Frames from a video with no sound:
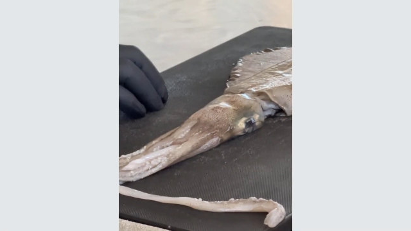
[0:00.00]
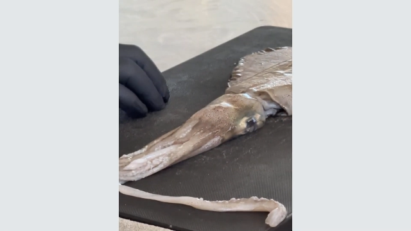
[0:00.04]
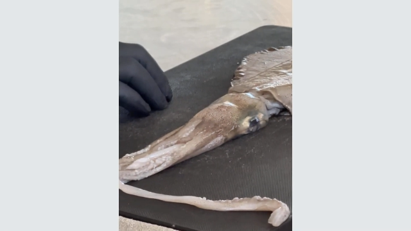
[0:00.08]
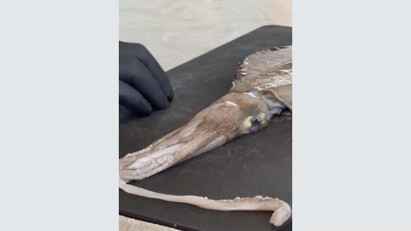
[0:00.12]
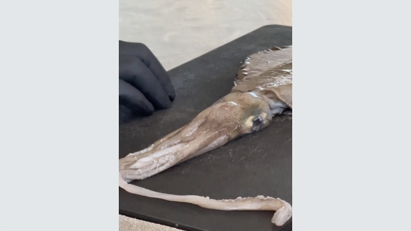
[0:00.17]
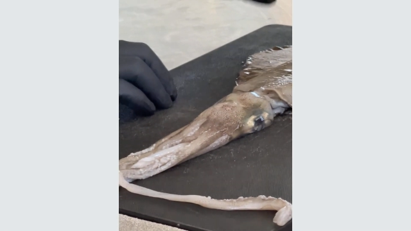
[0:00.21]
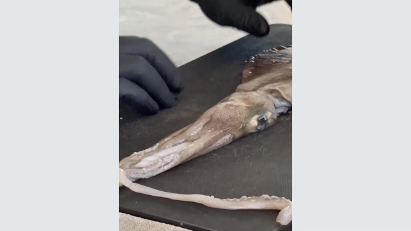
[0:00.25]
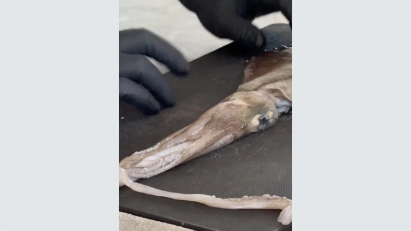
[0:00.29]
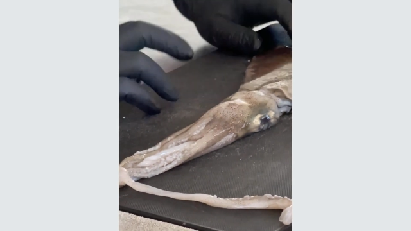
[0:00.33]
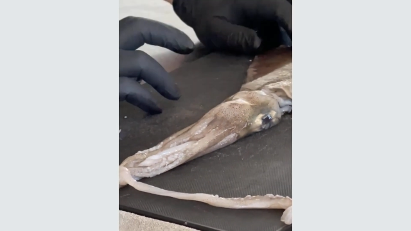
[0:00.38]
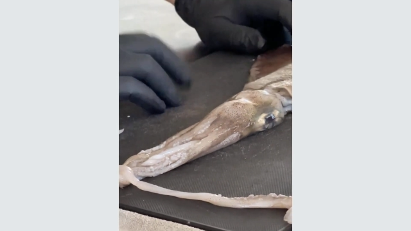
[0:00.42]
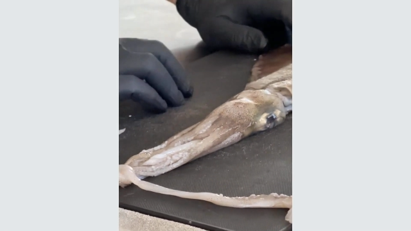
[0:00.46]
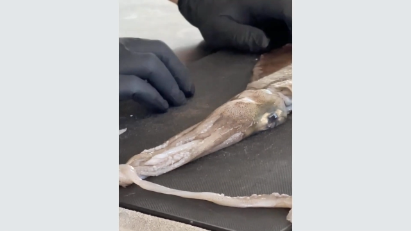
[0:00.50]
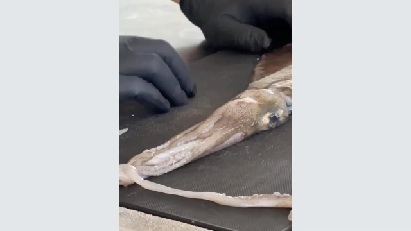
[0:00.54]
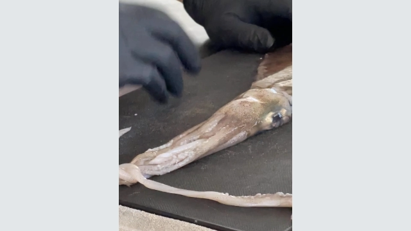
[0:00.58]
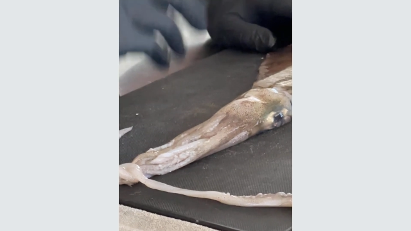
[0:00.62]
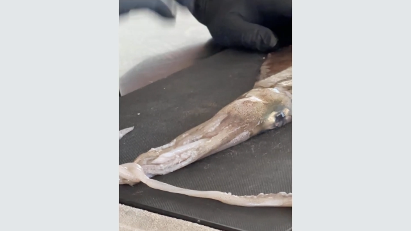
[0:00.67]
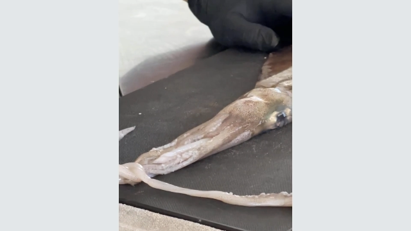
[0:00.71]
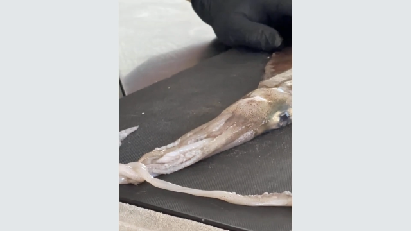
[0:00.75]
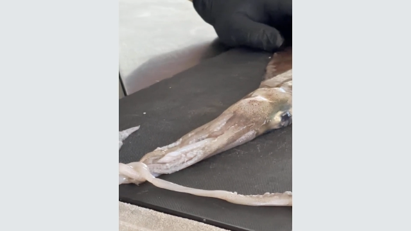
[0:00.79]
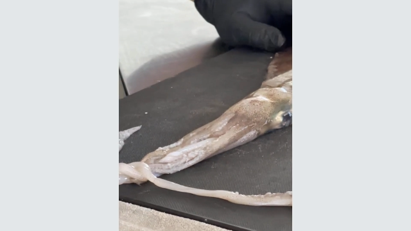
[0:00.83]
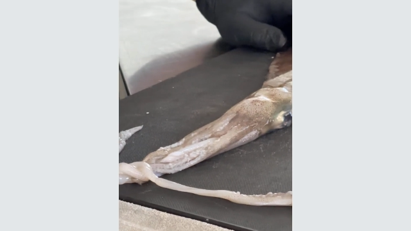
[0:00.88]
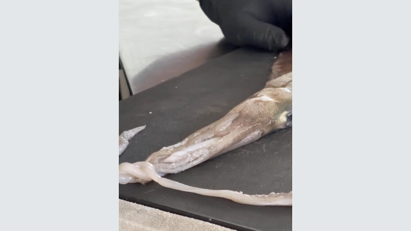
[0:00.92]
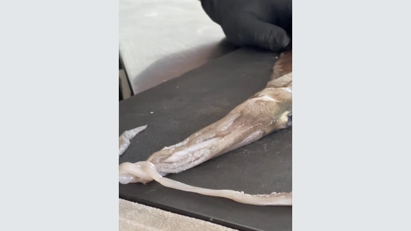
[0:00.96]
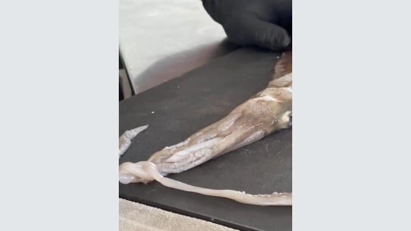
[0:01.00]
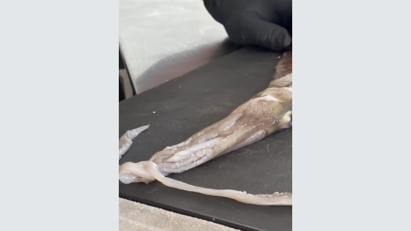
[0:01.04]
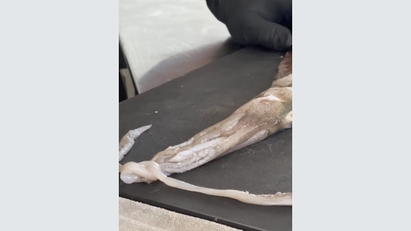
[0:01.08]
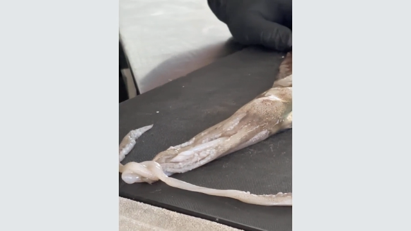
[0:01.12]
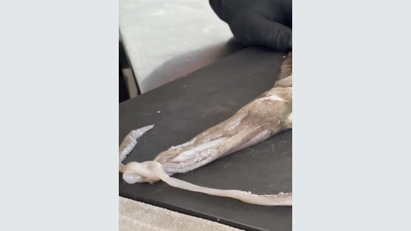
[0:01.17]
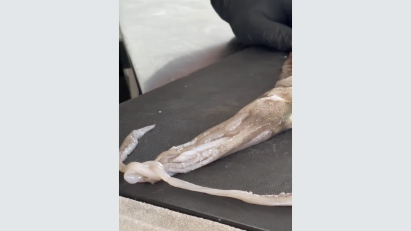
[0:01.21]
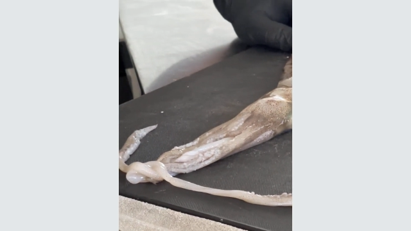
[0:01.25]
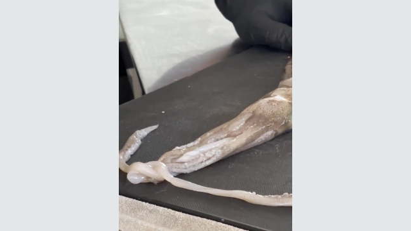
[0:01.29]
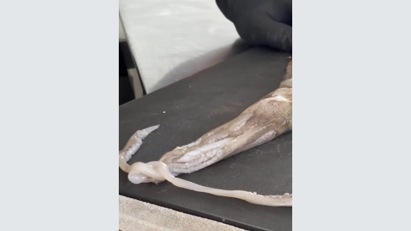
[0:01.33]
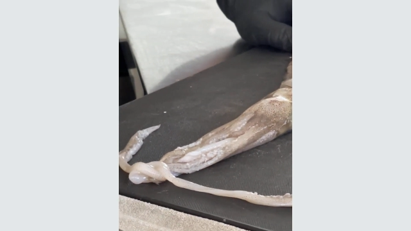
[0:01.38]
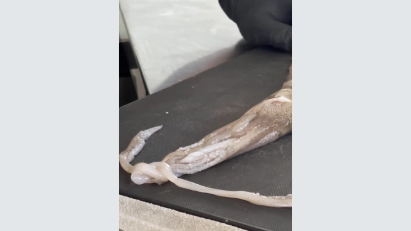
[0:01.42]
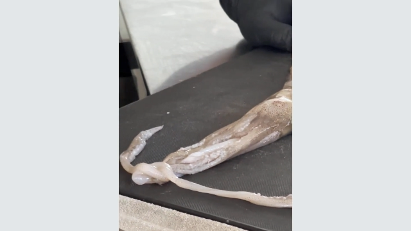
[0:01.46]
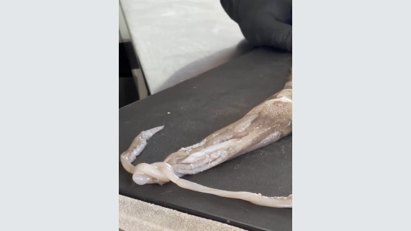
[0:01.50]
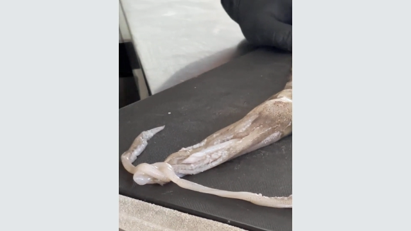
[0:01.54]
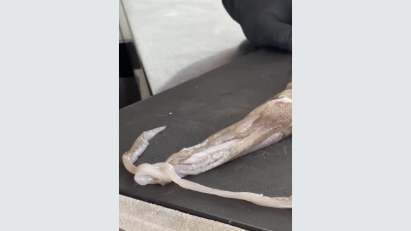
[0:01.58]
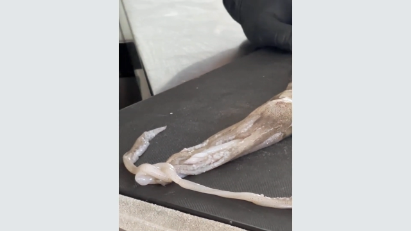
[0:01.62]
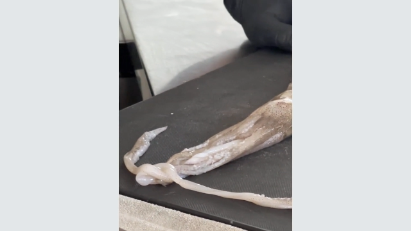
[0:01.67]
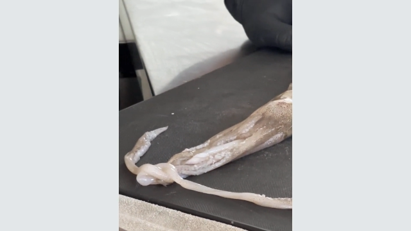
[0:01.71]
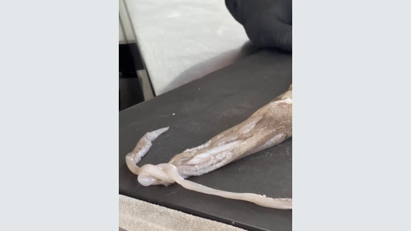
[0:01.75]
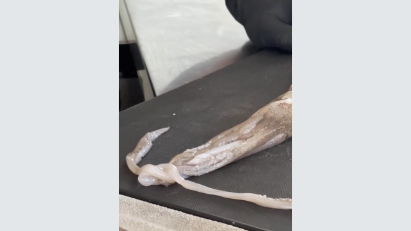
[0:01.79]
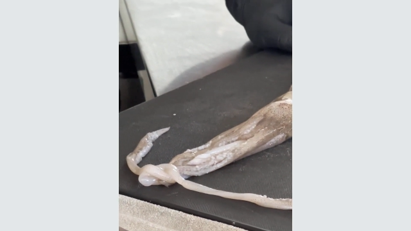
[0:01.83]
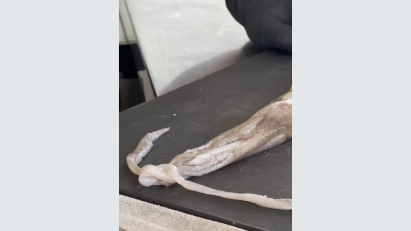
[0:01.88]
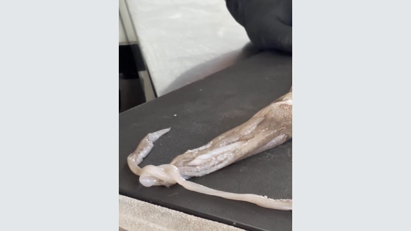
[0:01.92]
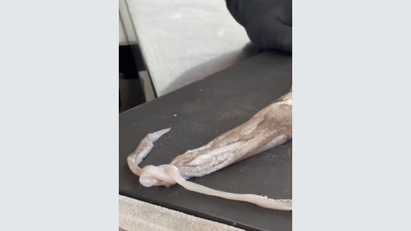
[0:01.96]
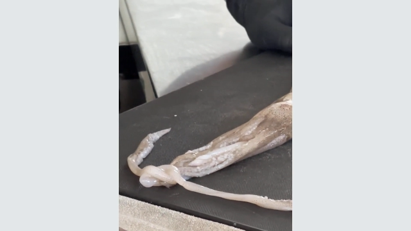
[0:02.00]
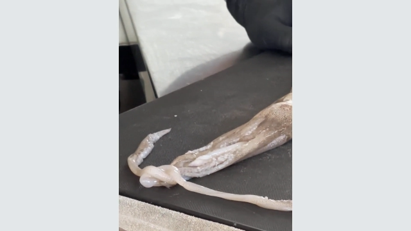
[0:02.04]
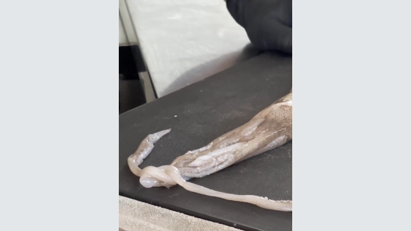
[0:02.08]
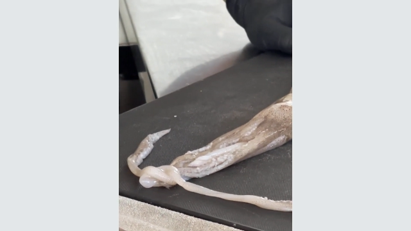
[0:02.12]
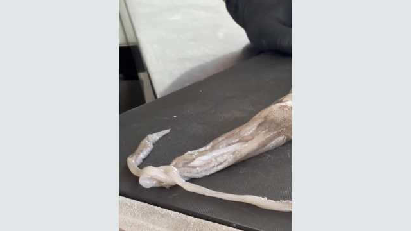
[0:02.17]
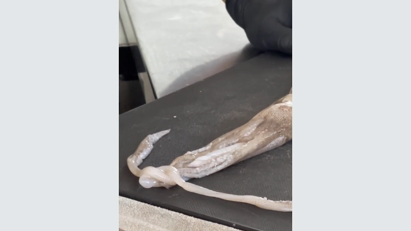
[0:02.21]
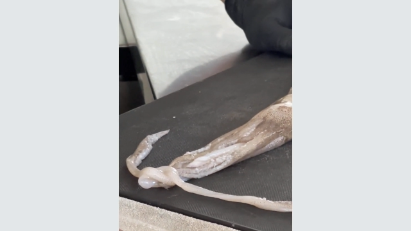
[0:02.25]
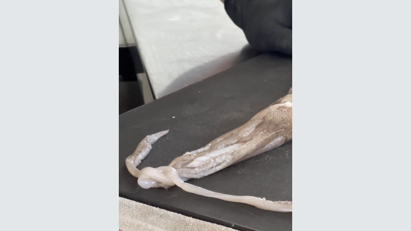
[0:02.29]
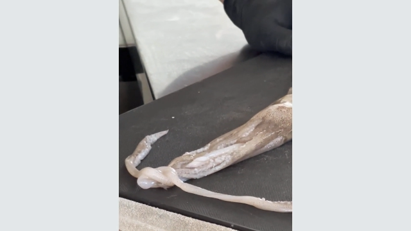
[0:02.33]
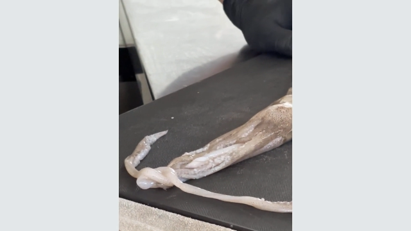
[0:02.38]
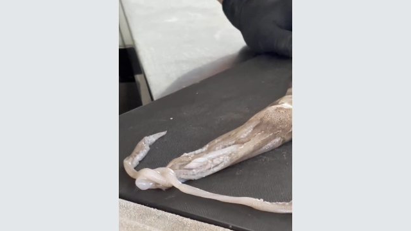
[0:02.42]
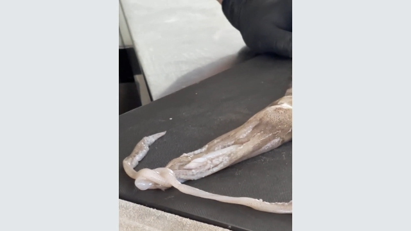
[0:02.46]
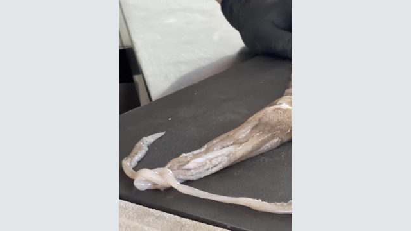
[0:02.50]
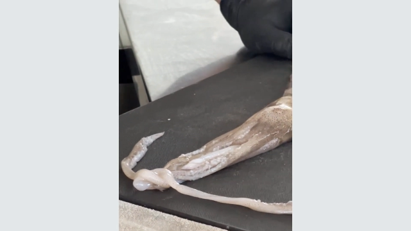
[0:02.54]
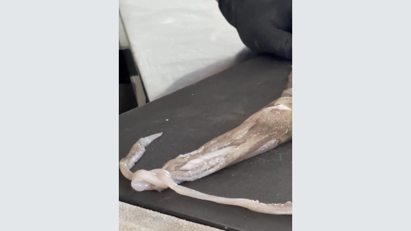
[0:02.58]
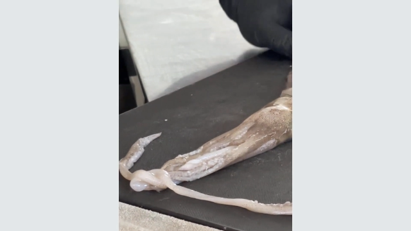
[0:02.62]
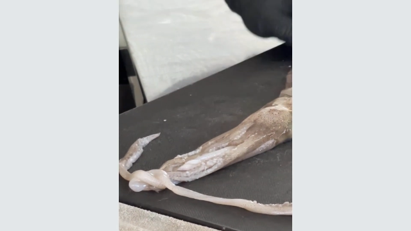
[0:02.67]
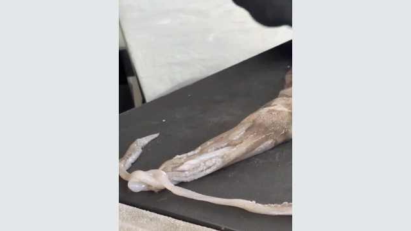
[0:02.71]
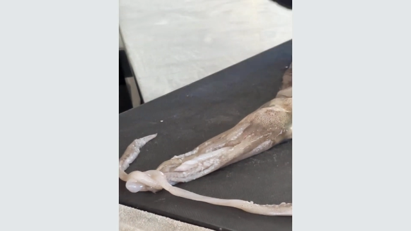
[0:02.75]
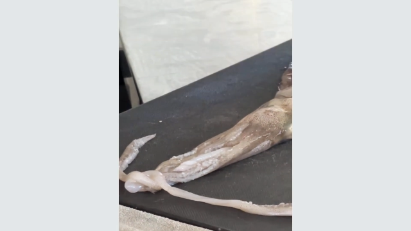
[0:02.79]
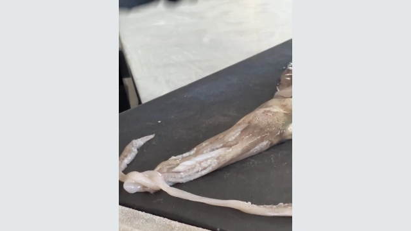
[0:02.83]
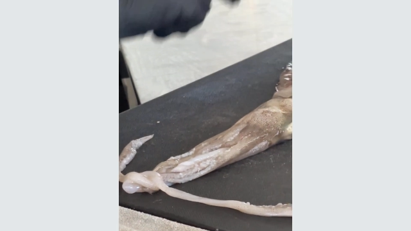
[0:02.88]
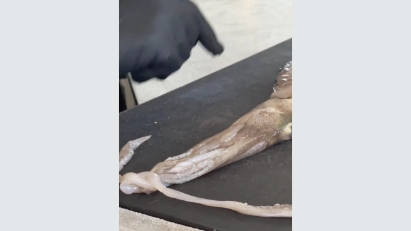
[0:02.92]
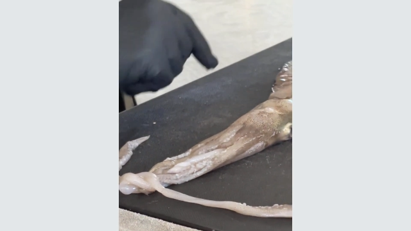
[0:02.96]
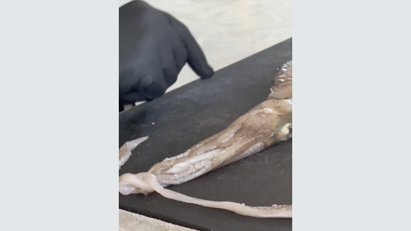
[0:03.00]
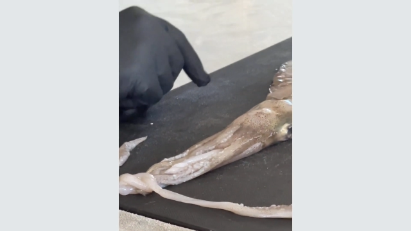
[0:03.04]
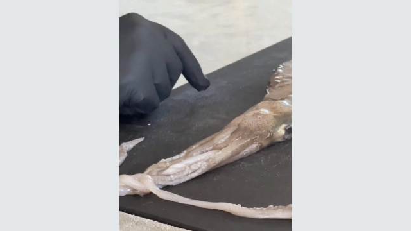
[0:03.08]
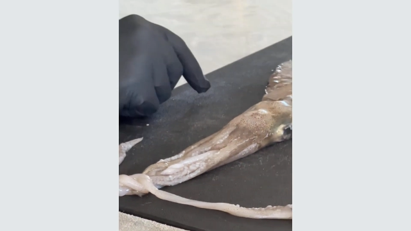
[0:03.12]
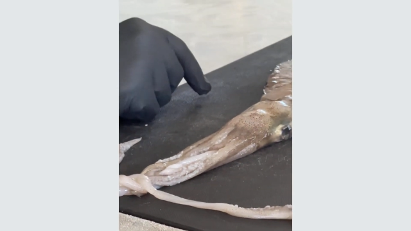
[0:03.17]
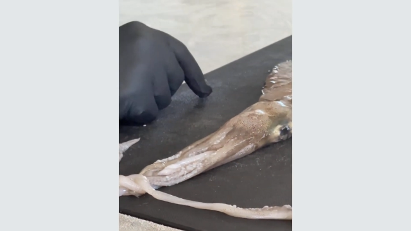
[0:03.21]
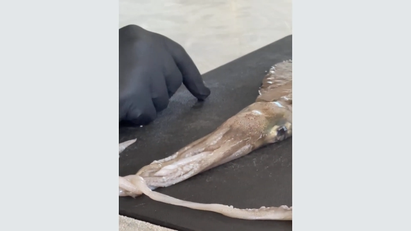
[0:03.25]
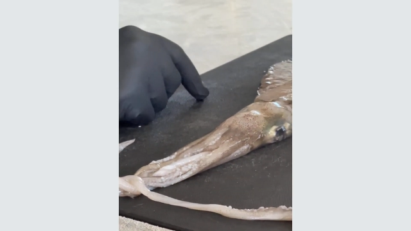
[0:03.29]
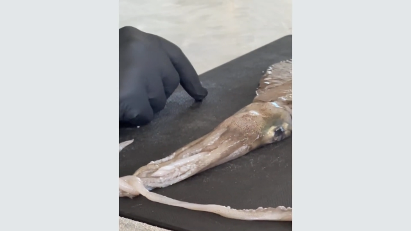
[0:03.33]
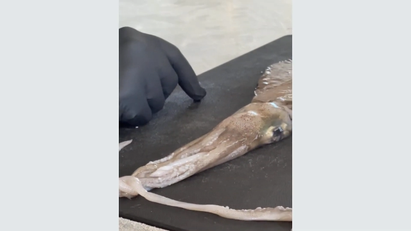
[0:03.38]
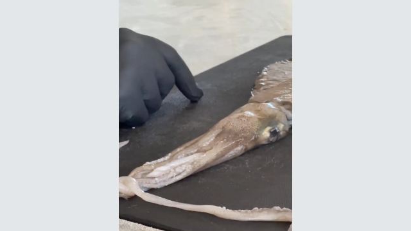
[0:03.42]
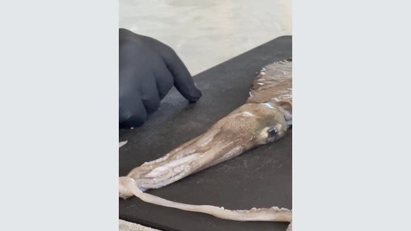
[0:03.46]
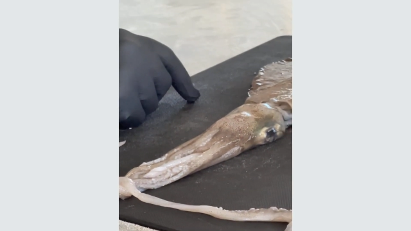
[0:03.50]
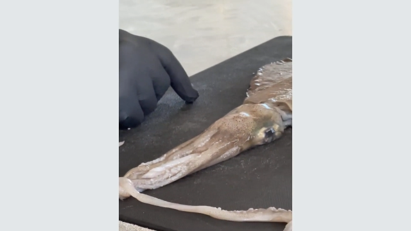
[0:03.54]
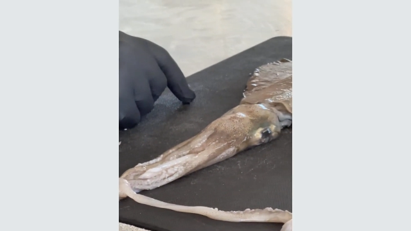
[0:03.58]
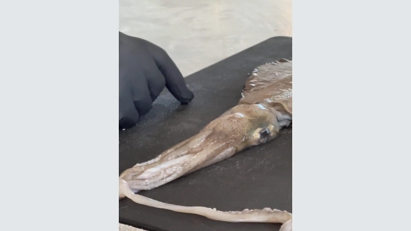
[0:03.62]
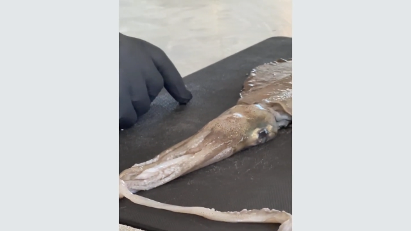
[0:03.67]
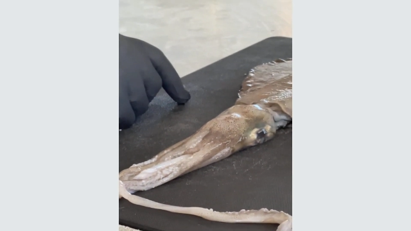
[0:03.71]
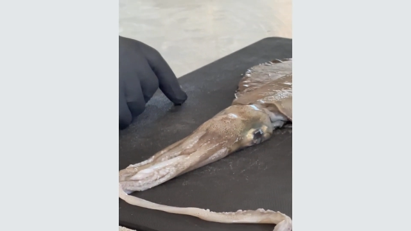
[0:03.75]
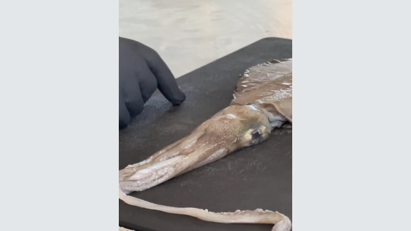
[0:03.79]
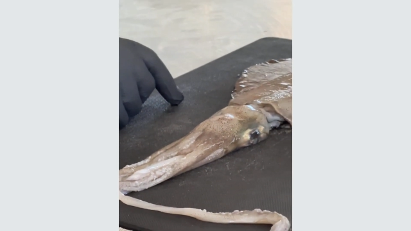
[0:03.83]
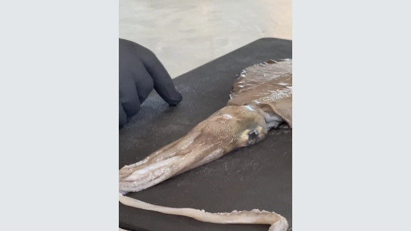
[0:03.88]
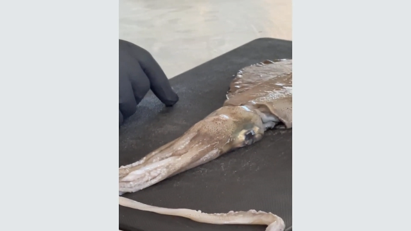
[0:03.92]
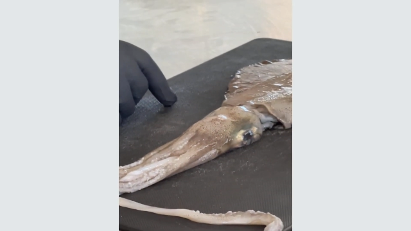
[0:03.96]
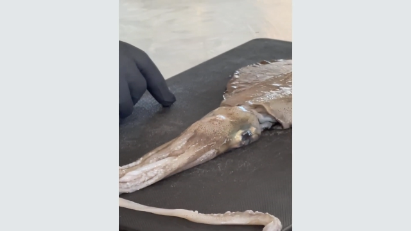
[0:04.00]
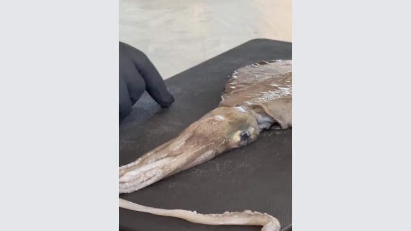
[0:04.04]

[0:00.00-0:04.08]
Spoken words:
No face is visible, so there are no lips to read.